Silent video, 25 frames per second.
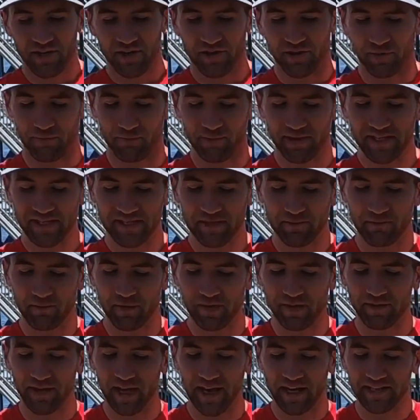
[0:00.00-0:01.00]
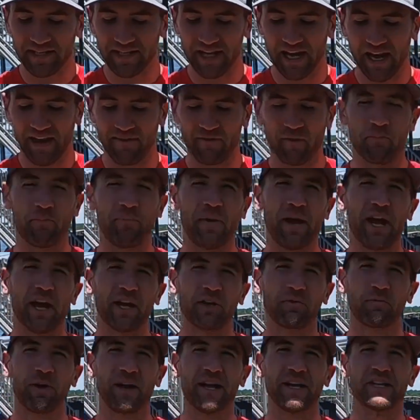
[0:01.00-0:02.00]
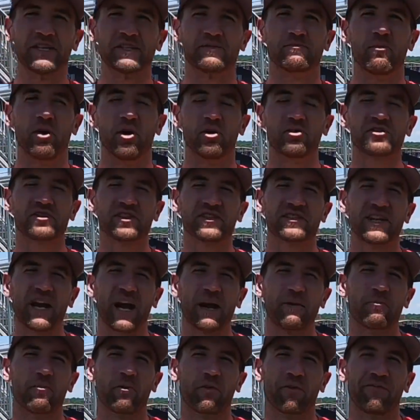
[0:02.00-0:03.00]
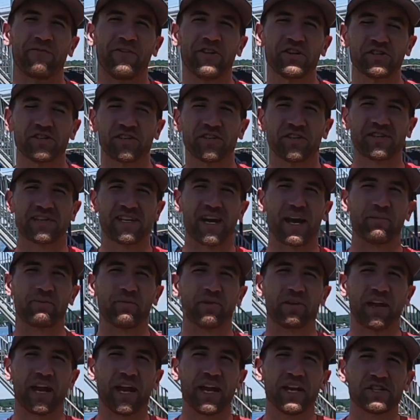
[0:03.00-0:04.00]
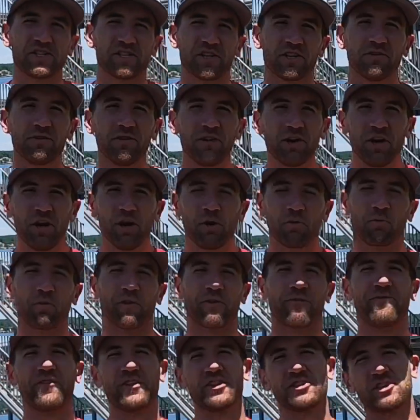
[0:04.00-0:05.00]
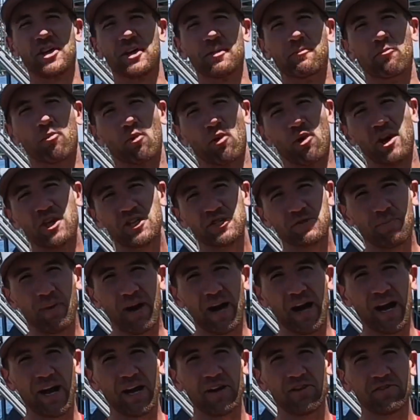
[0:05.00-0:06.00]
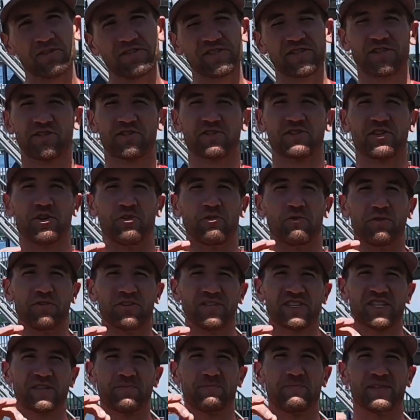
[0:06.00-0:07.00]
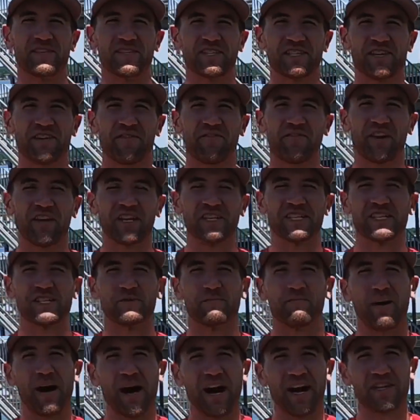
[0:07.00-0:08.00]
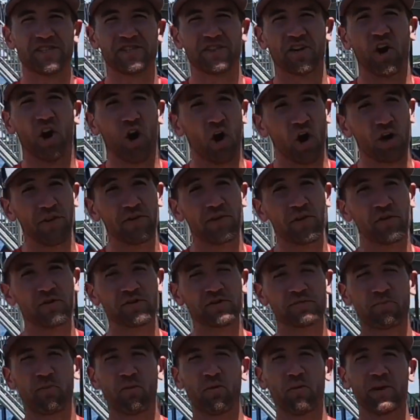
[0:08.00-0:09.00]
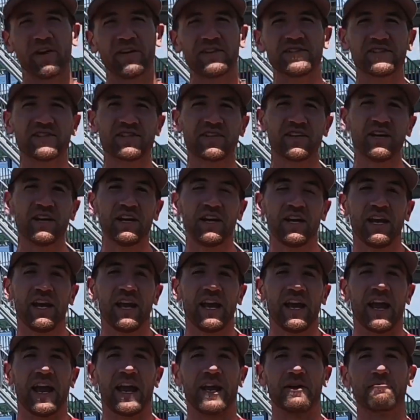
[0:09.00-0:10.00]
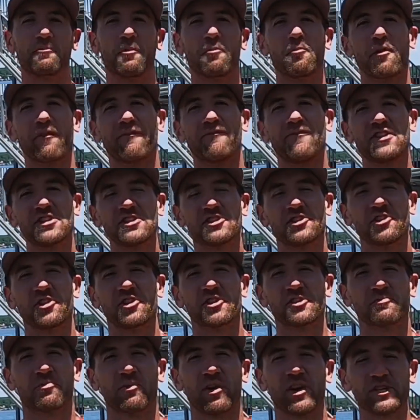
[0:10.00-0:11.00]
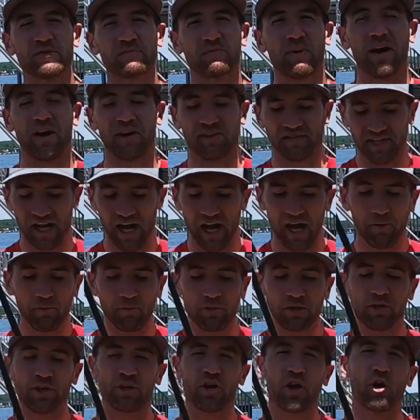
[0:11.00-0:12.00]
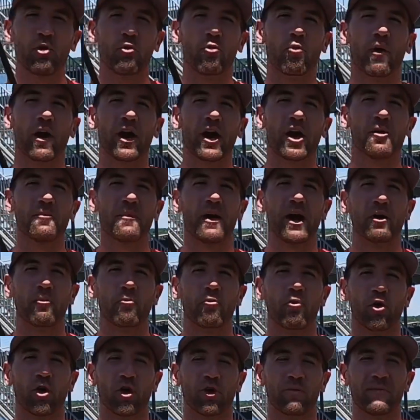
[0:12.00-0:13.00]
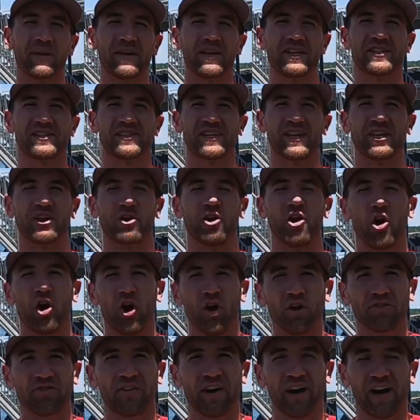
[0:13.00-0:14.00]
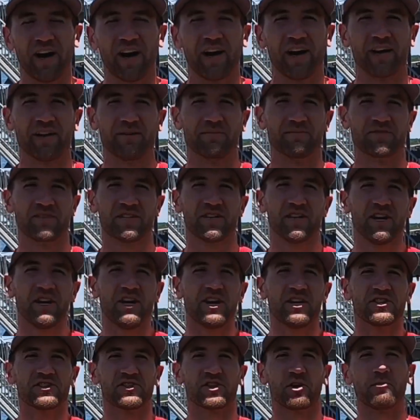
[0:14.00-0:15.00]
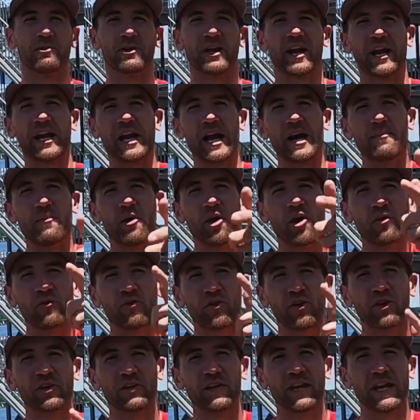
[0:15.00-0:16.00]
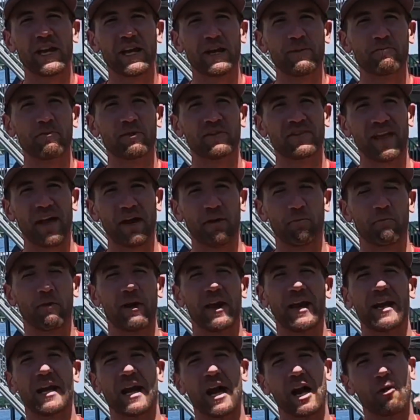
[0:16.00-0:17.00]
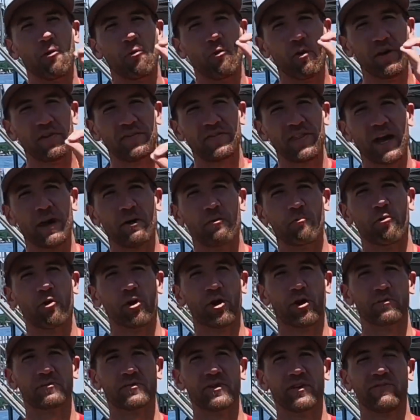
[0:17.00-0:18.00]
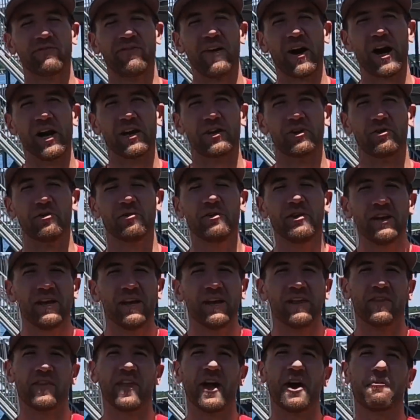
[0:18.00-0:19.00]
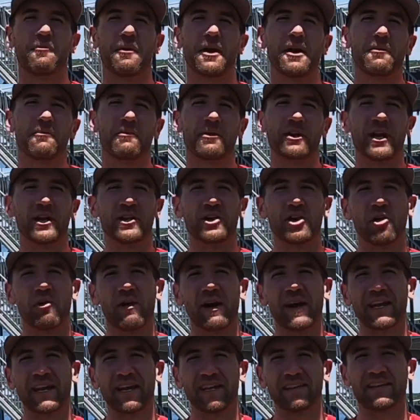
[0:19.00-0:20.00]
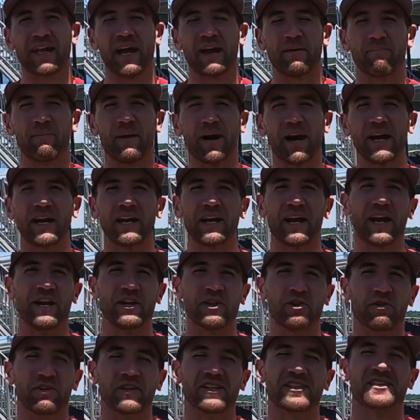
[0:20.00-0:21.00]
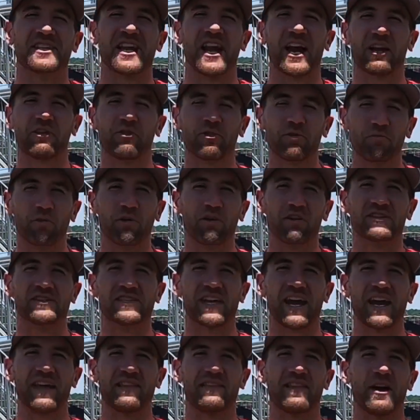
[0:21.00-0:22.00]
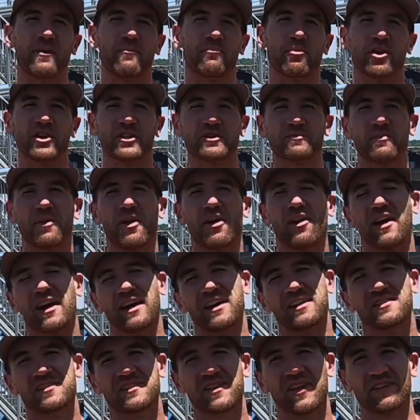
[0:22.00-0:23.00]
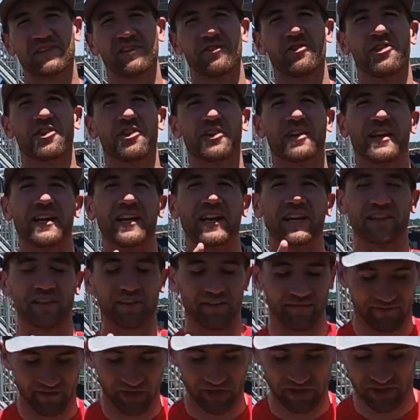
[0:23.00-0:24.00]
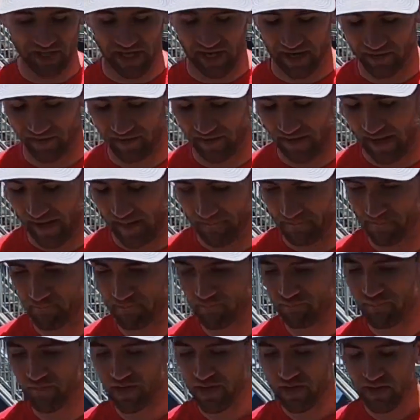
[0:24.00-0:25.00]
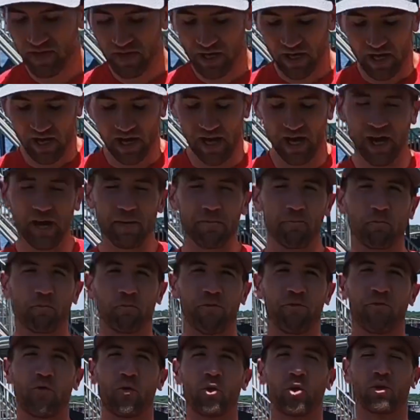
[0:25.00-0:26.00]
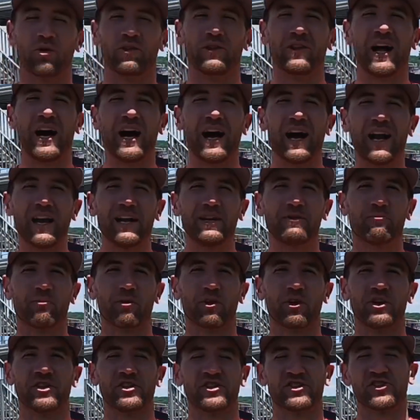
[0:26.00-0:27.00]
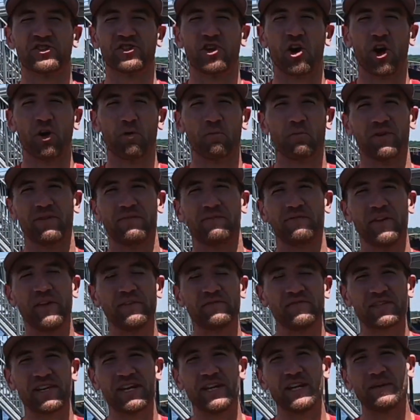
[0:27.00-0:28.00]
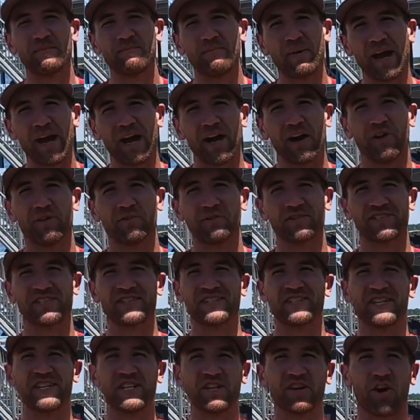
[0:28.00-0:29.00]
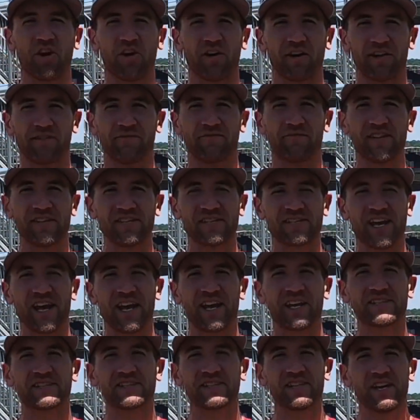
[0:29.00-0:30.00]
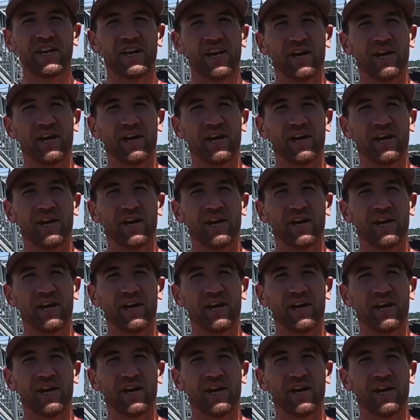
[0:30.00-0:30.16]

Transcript: The reason we like to have a pegged weight is most of the time when we're fishing this application, we're fishing brush piles, so specific spots on those points. And when we're fishing those brush piles, I want to know where my worm is at all times. So when I come over a limb with that weight, I want that worm to follow. That way, when I know I get that bite, I know exactly where it's at in that brush pile. I can set the hook and get the fish out of that. For line, we're going to start with 15-pound Seaguar InvizX.